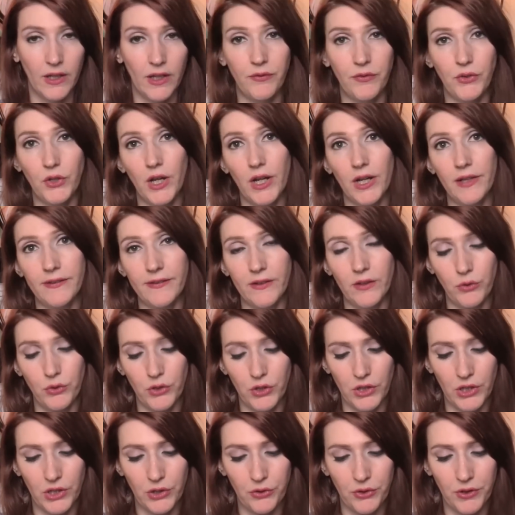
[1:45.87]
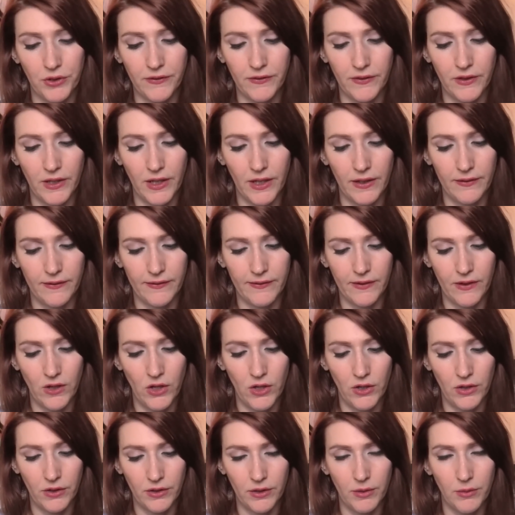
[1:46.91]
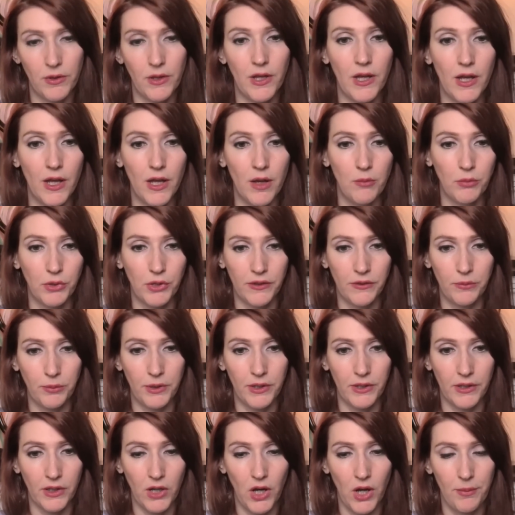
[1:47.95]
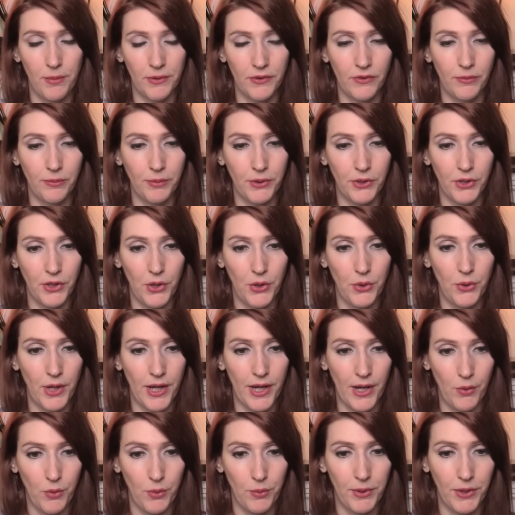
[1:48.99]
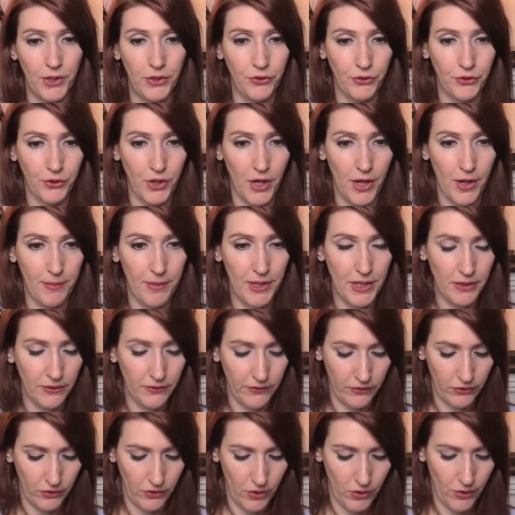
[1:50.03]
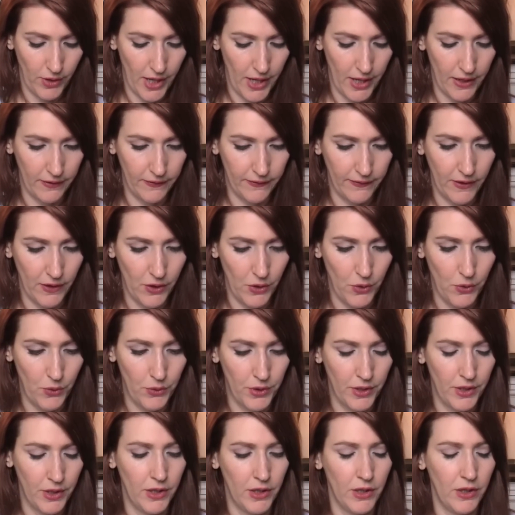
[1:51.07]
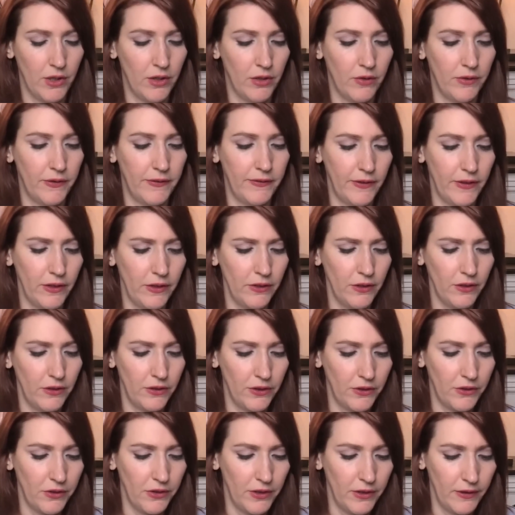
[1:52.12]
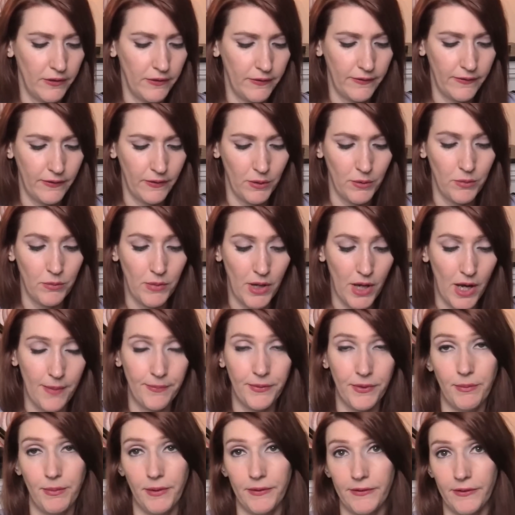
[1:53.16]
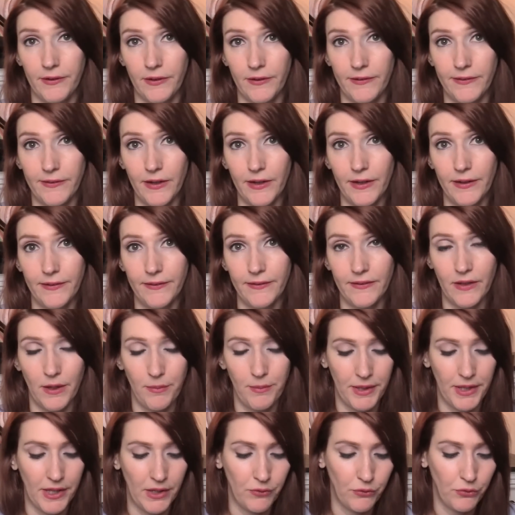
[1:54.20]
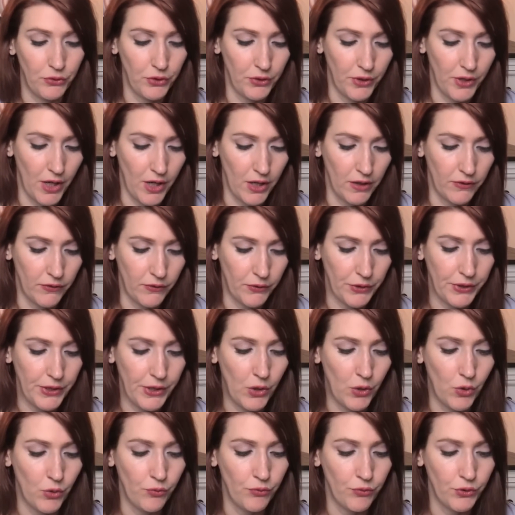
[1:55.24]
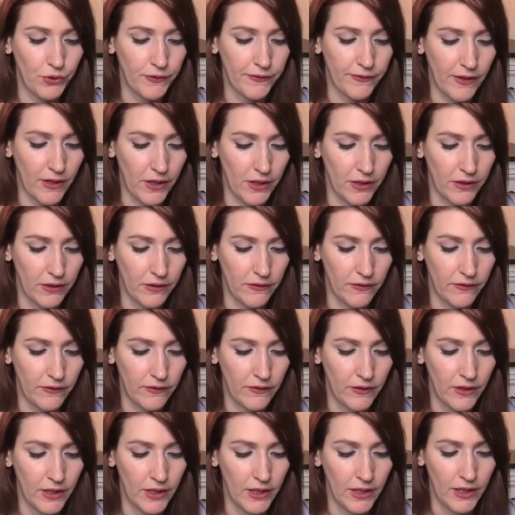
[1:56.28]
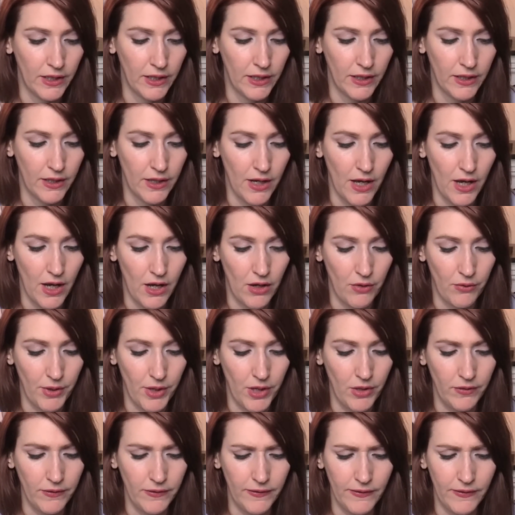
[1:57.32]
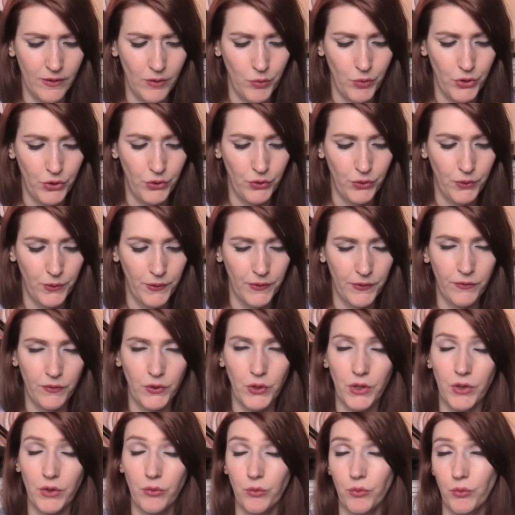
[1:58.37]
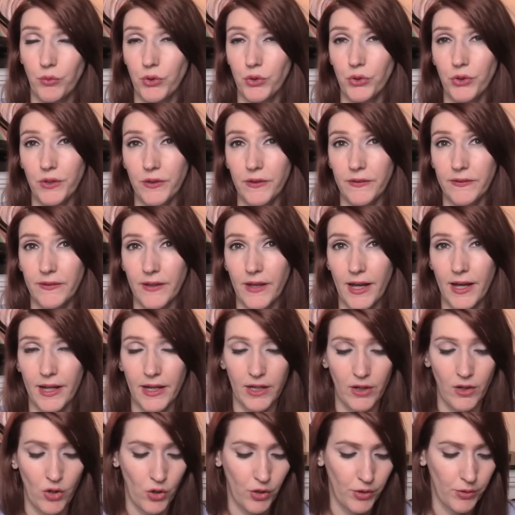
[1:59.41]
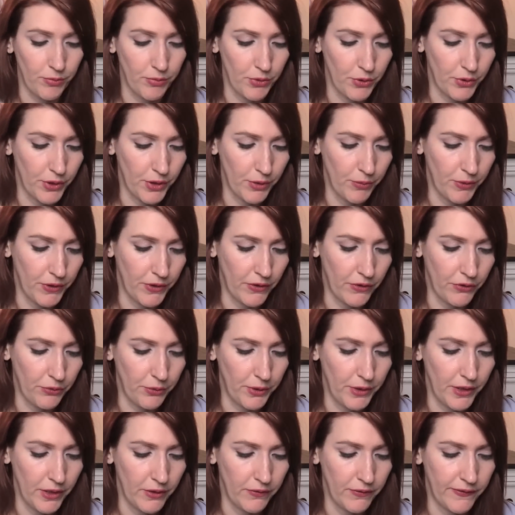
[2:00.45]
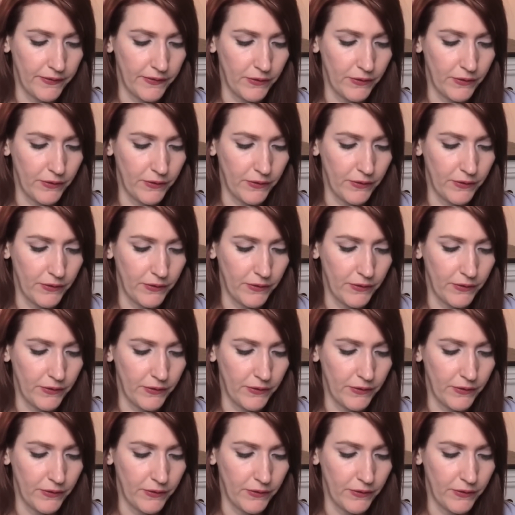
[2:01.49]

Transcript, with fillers: If you guys know the lyrics to that song, please put in the comments below and I will pin your comment. Okay, so we see that there is some optimistic signs coming in for you guys, very hopeful signs around someone who is feeling really sad and heartbroken with the Three of